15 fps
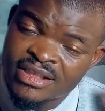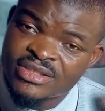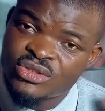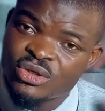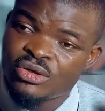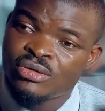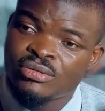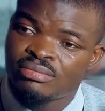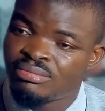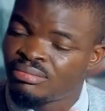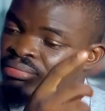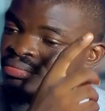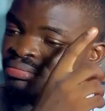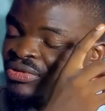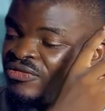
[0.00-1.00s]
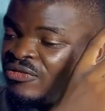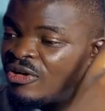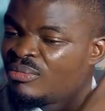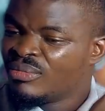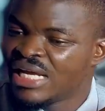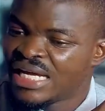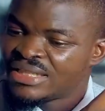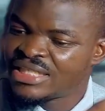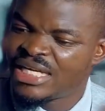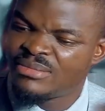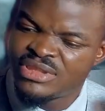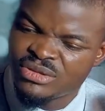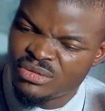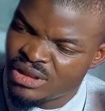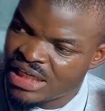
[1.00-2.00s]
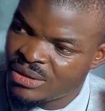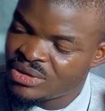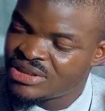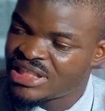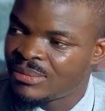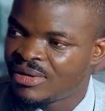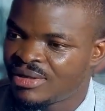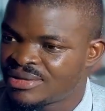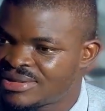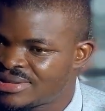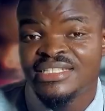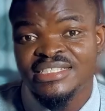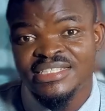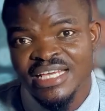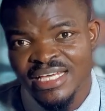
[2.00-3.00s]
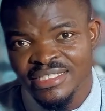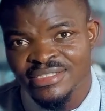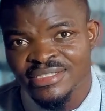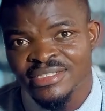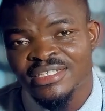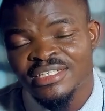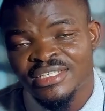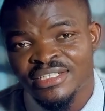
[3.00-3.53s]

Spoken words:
So from that time till now, it's about 8 years.